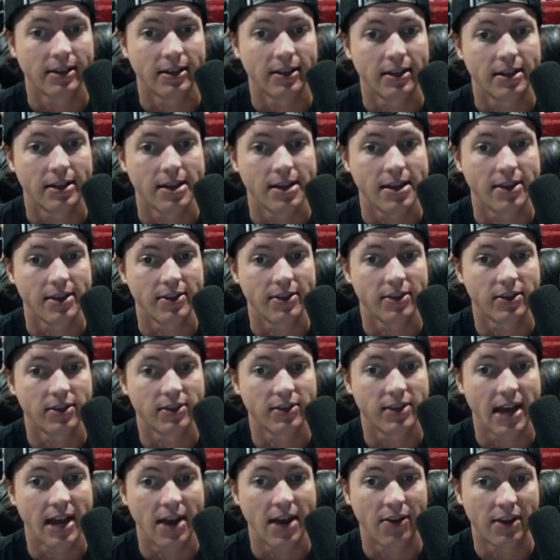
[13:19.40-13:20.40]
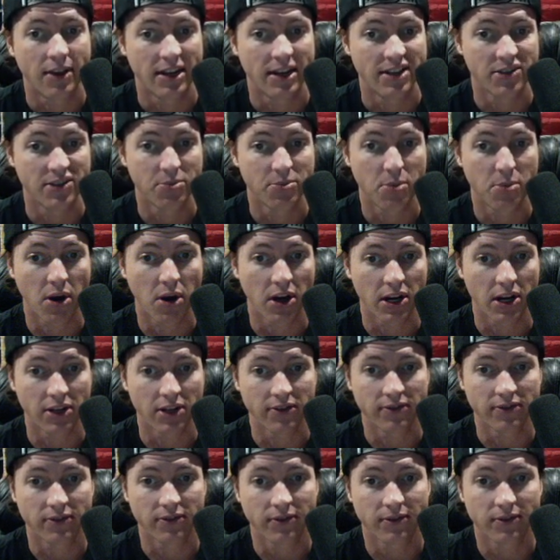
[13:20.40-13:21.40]
it's a sound that is part of
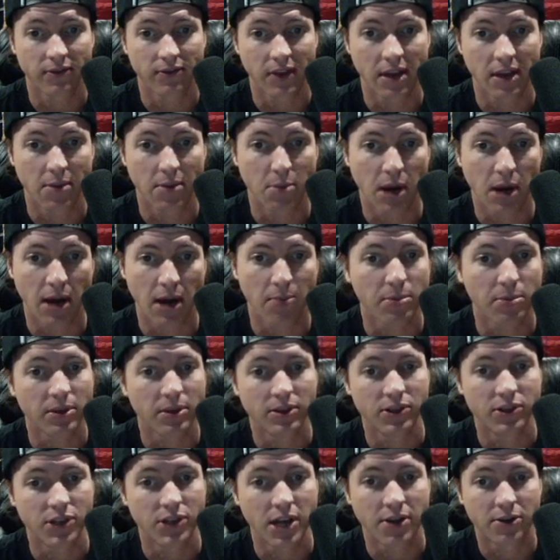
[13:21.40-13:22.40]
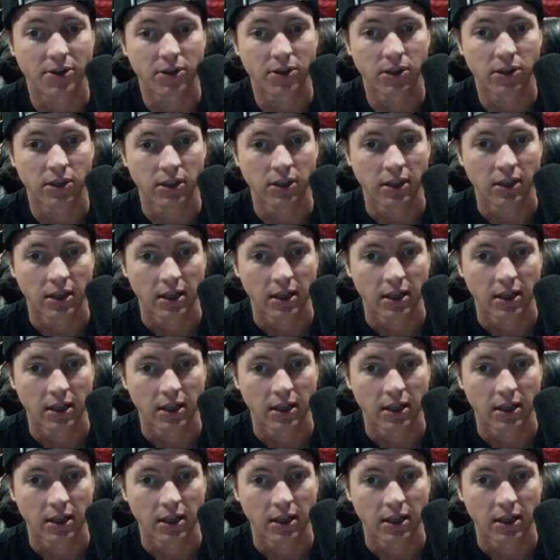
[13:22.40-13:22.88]
hip hop in general.